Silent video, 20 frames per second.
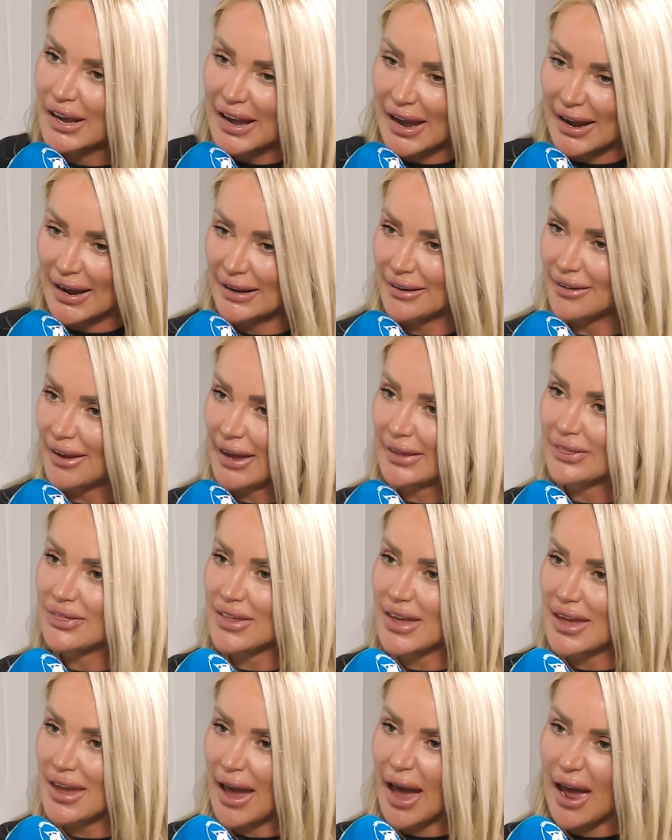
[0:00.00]
and I get
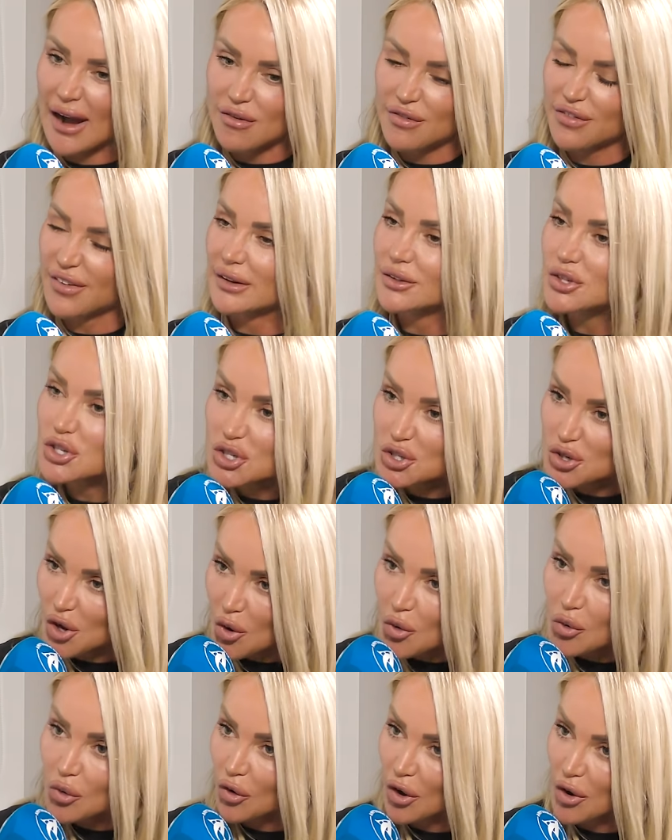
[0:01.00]
there and I felt
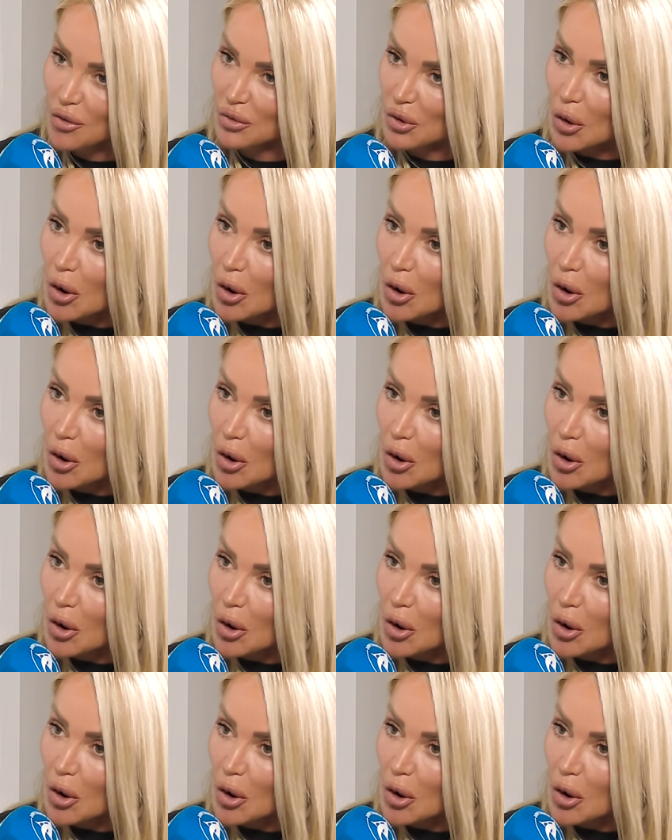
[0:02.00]
so grown